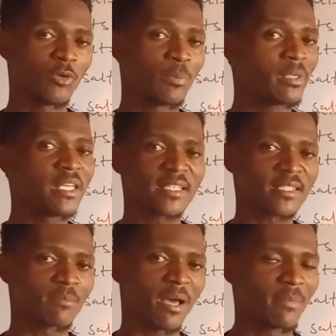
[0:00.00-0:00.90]

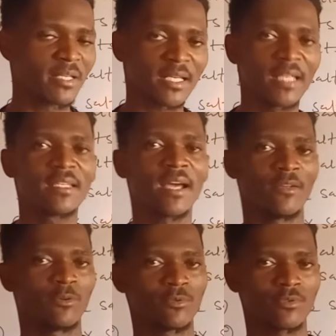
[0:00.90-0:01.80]
replaced by metallic
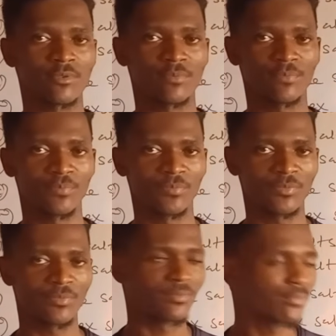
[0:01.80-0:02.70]
ions.
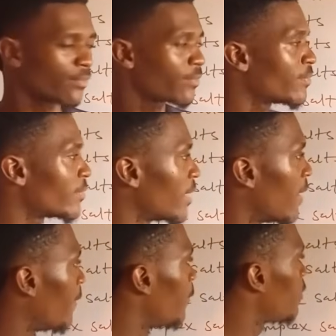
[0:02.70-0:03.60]

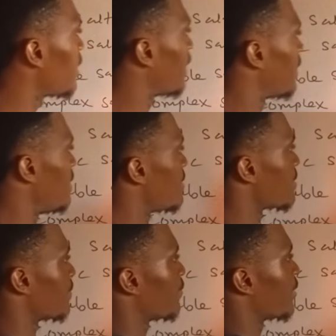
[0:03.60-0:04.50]
Now, looking at
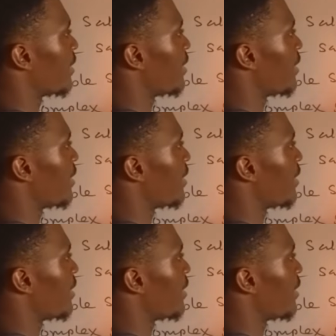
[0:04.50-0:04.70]
this